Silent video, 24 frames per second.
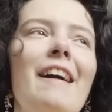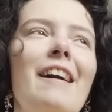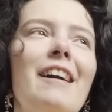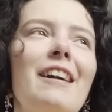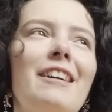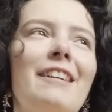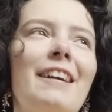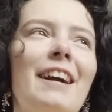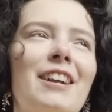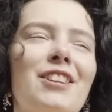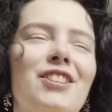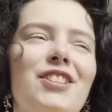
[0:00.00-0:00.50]

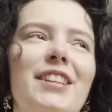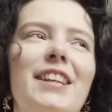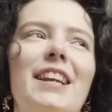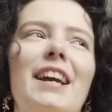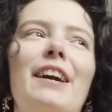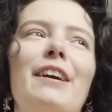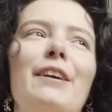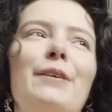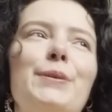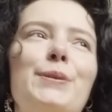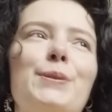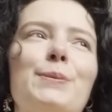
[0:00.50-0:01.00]
crashing
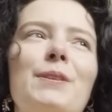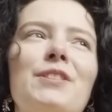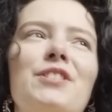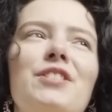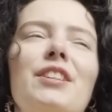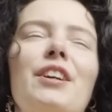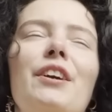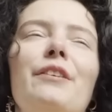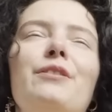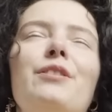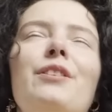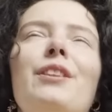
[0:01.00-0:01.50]
out, especially
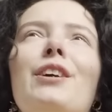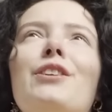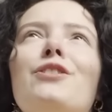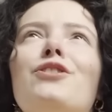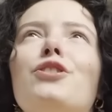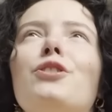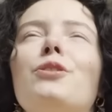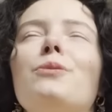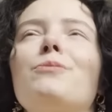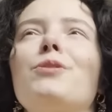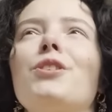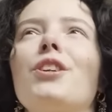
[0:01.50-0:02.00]
after that
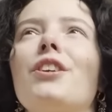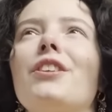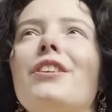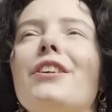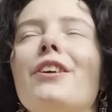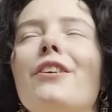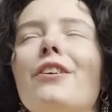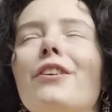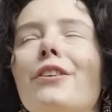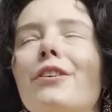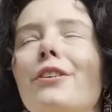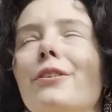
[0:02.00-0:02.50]
tube journey
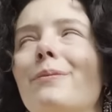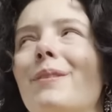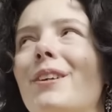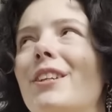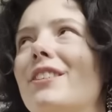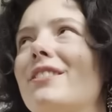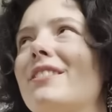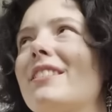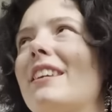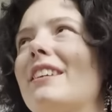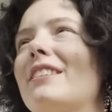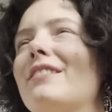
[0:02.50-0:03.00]
home, and
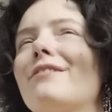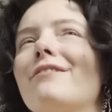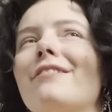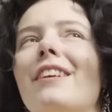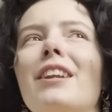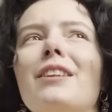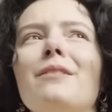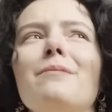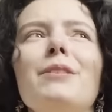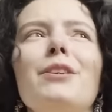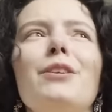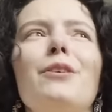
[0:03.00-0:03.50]
it's like
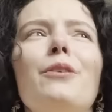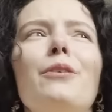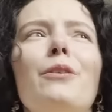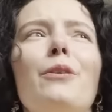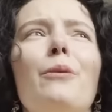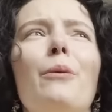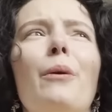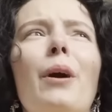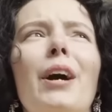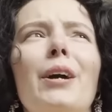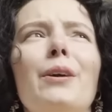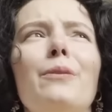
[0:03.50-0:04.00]
randomly gone
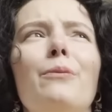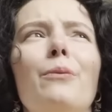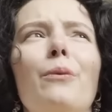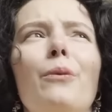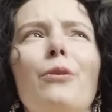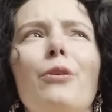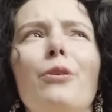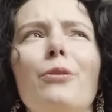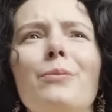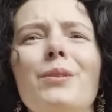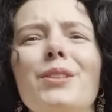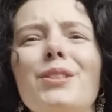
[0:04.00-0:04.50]
quite
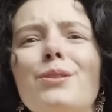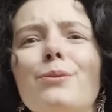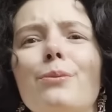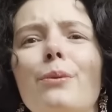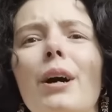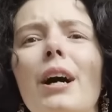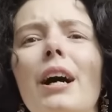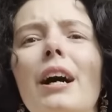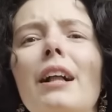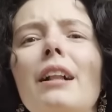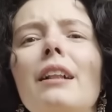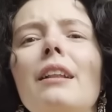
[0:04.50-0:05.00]
warm as
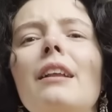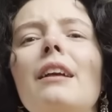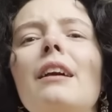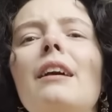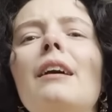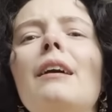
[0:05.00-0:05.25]
well.